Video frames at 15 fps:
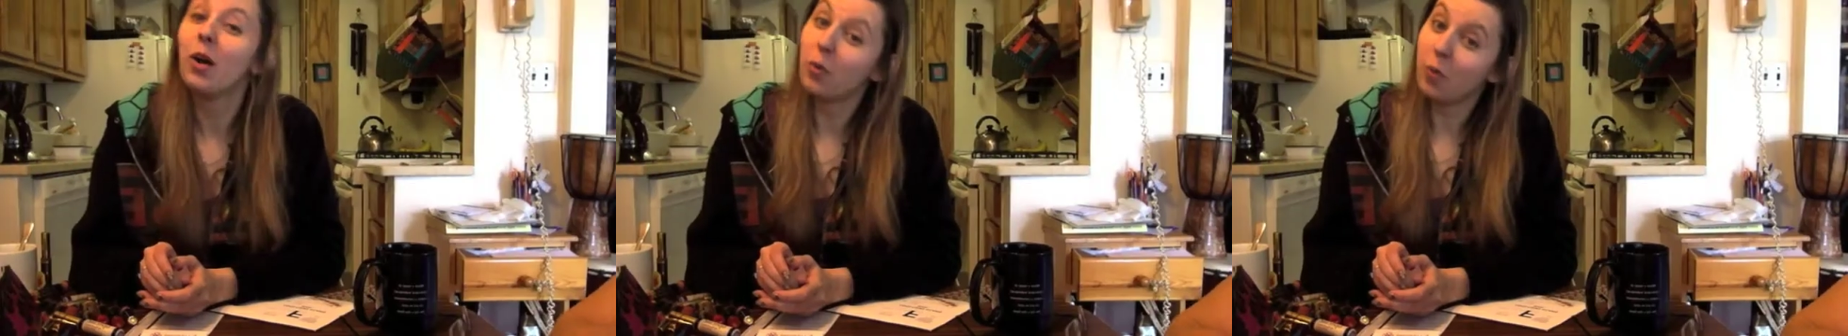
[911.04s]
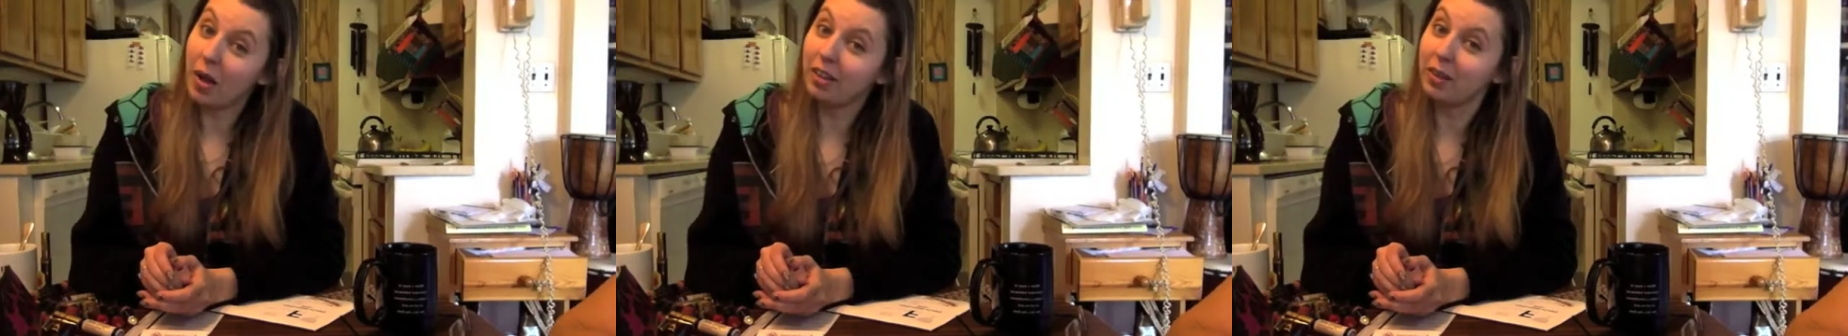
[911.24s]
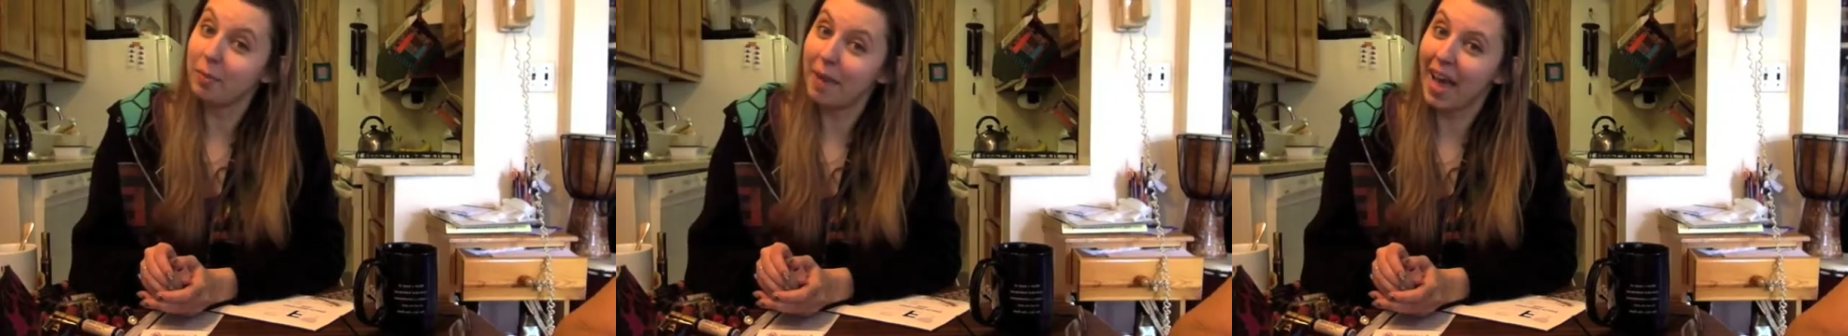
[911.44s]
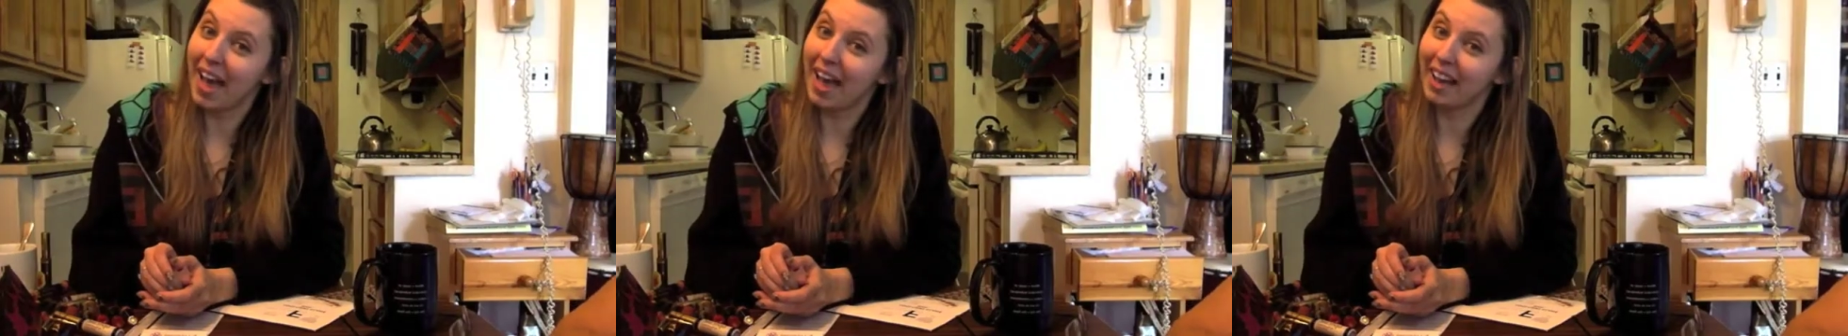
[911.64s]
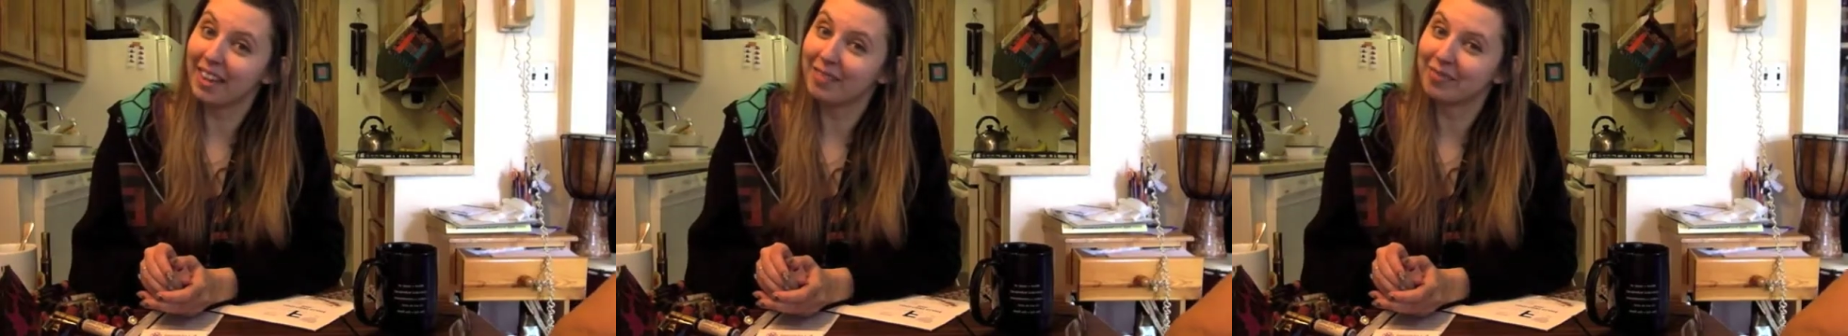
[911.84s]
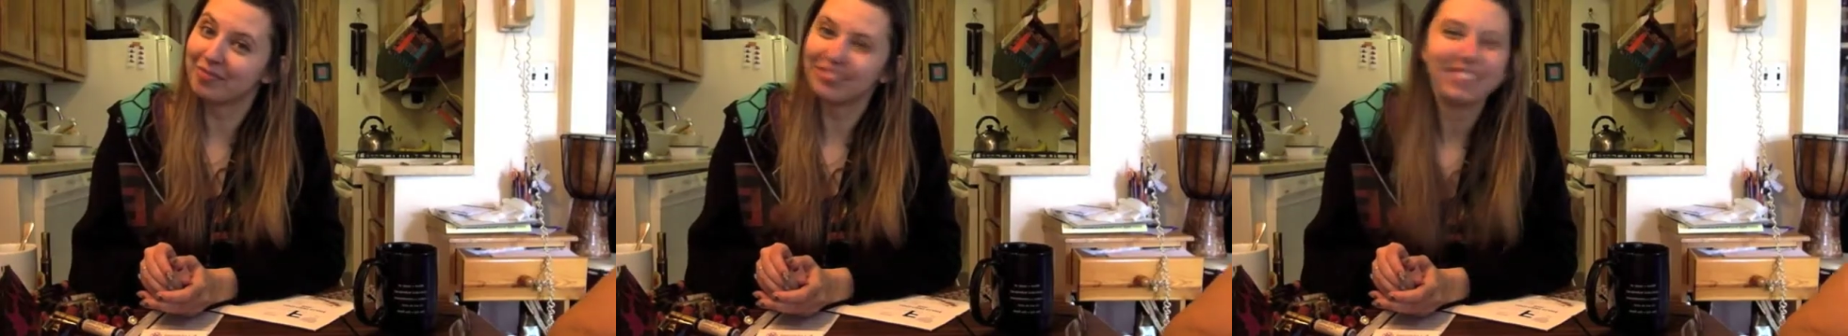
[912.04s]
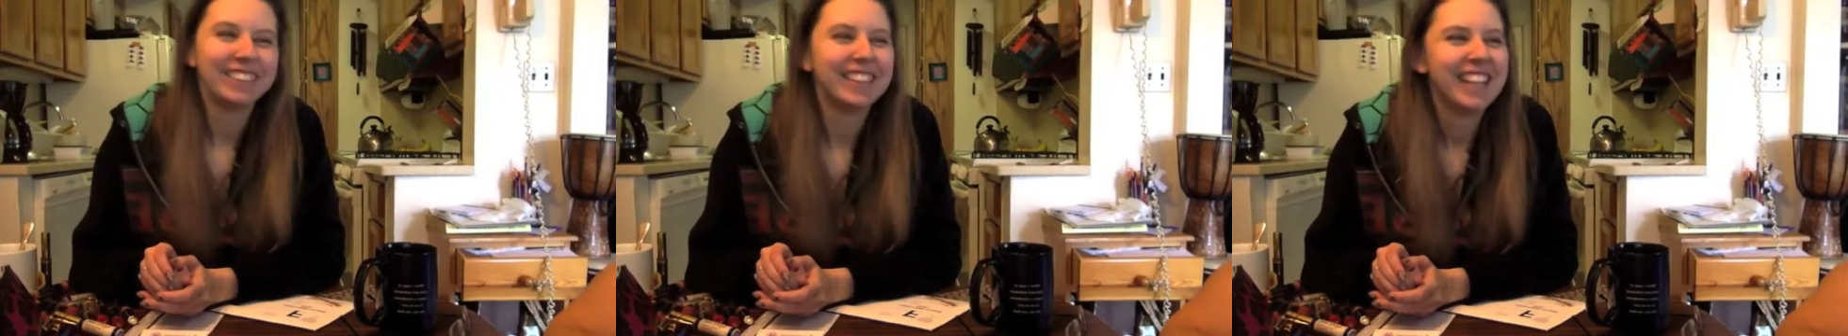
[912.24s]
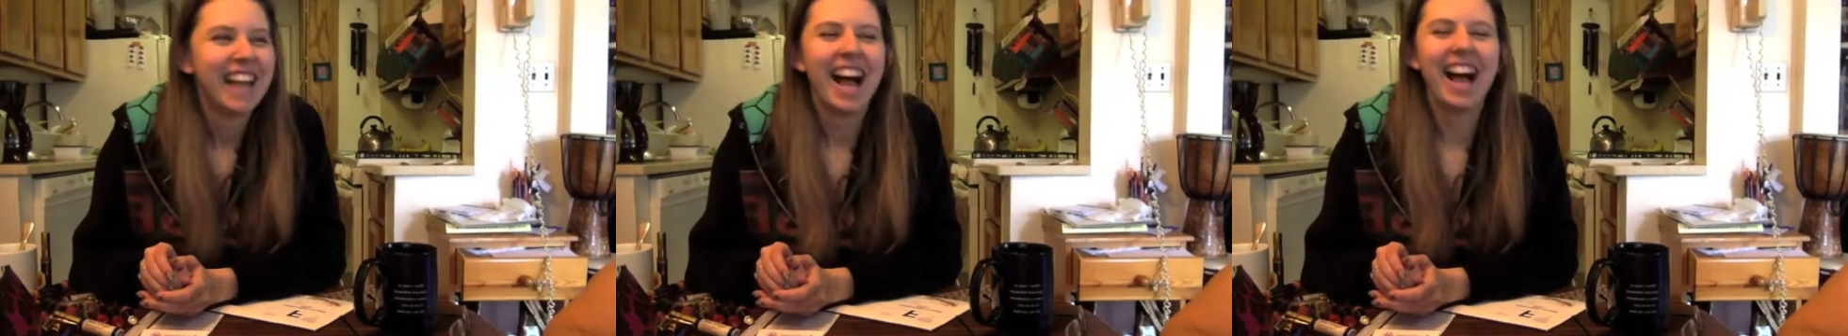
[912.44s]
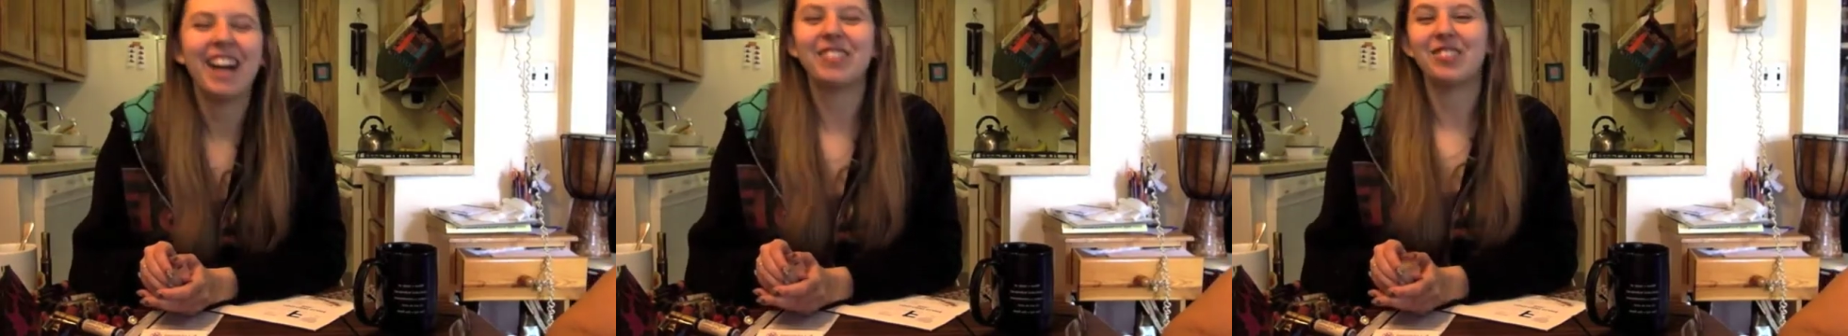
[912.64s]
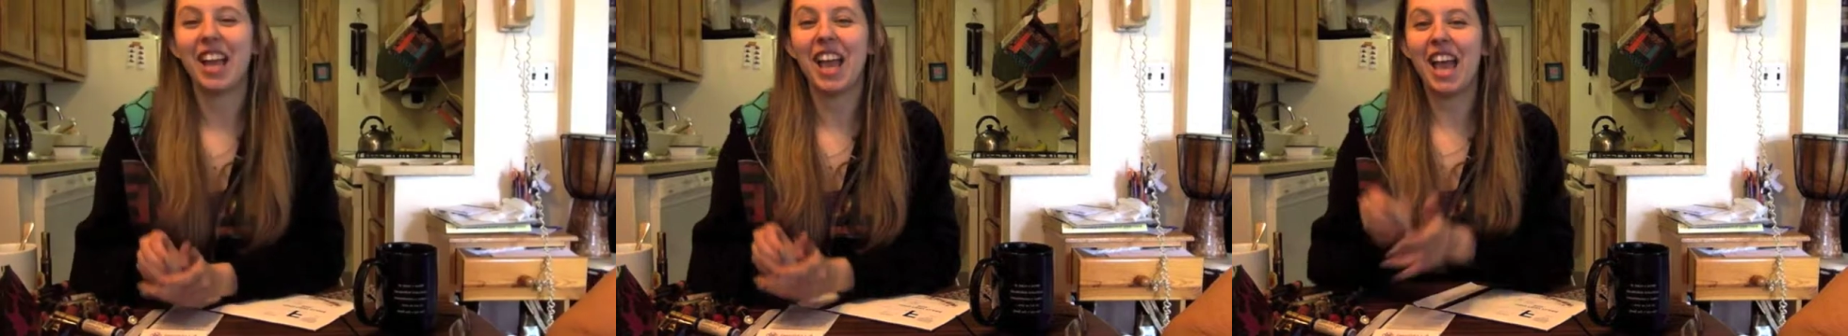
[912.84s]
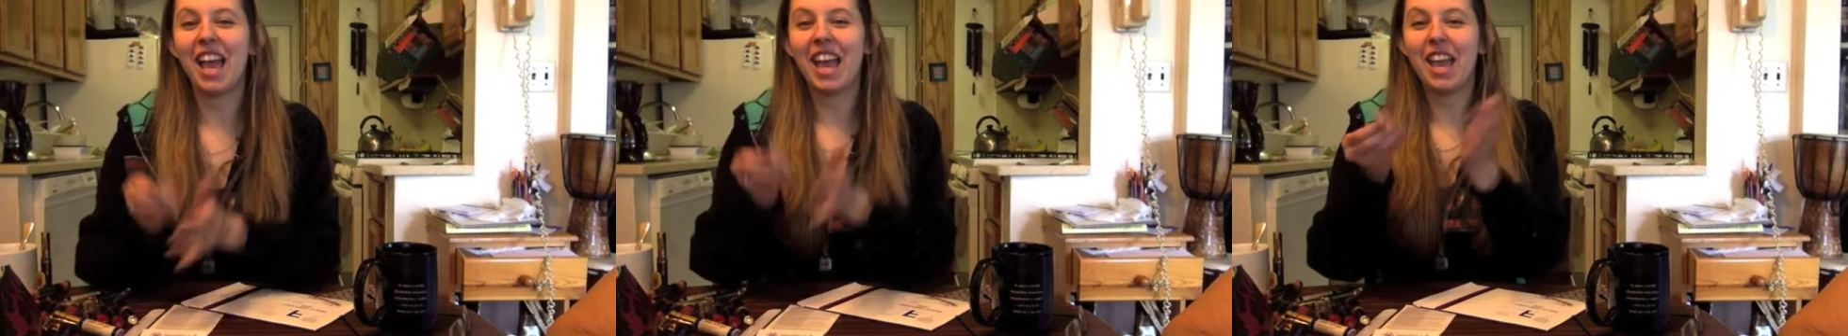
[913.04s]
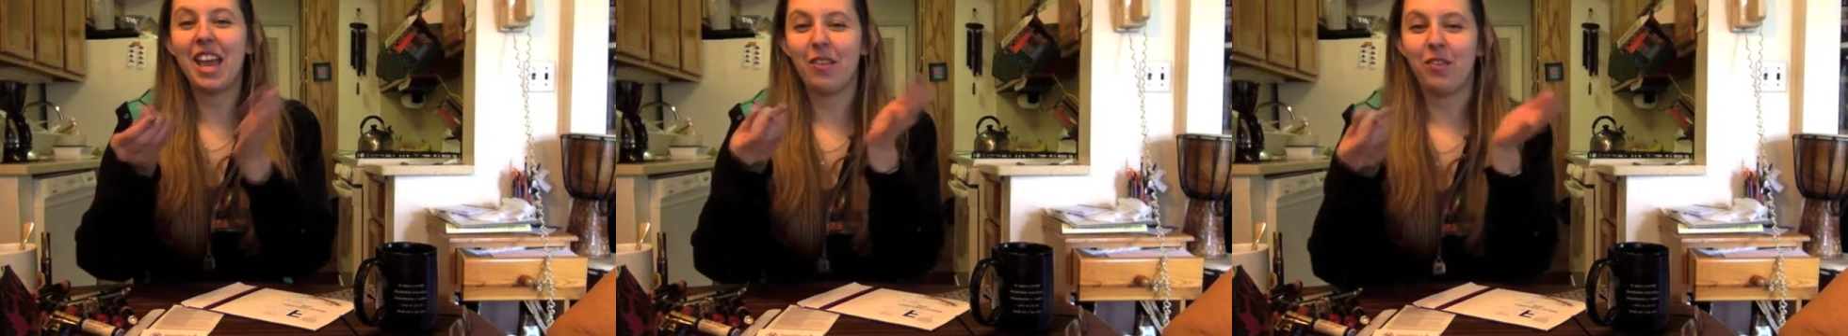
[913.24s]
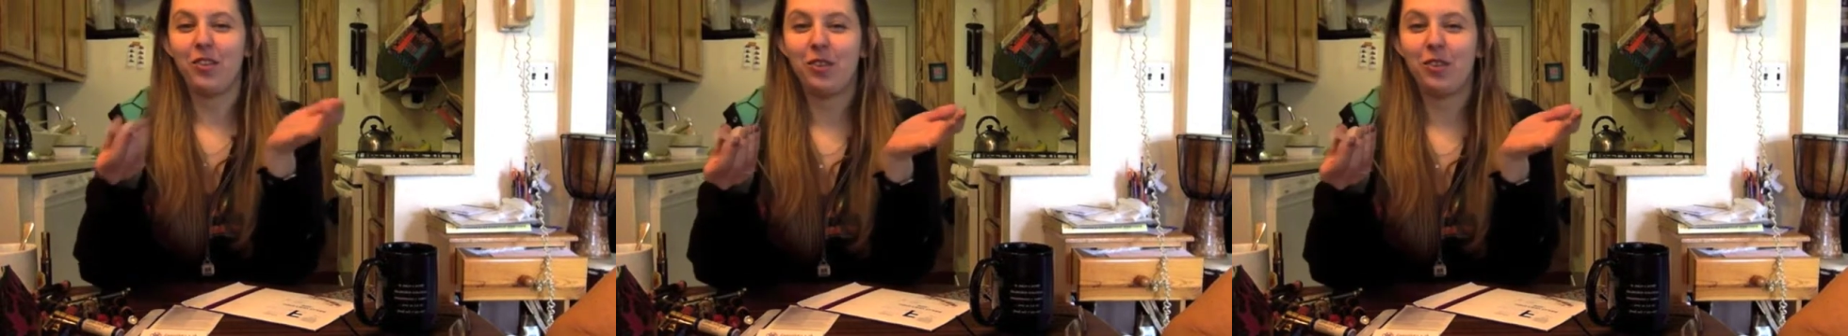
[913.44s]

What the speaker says: Welcome back. If